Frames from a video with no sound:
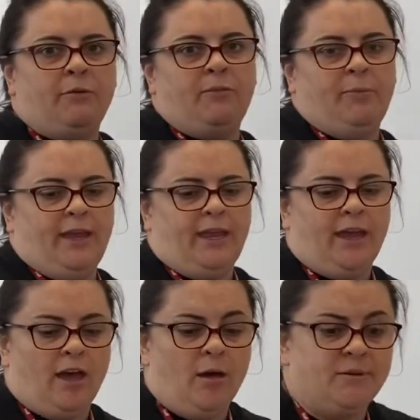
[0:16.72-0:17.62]
with me
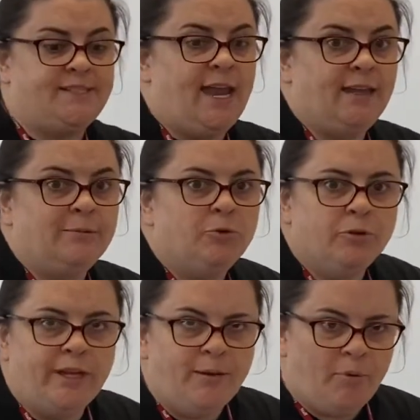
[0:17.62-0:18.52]
at half past eight in the
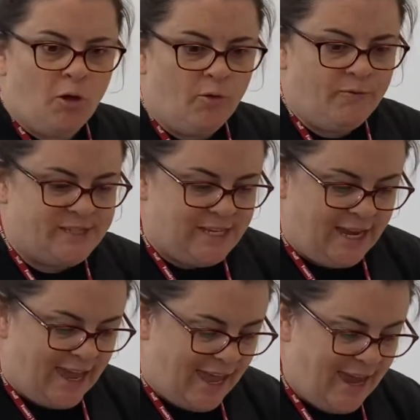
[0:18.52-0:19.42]
morning, but
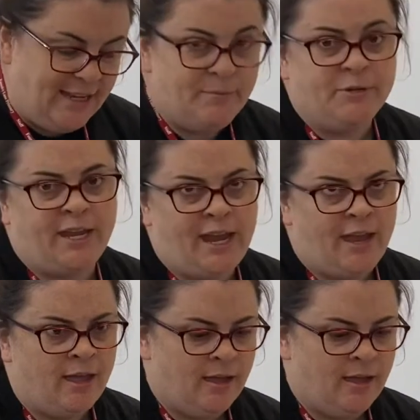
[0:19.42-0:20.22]
obviously anybody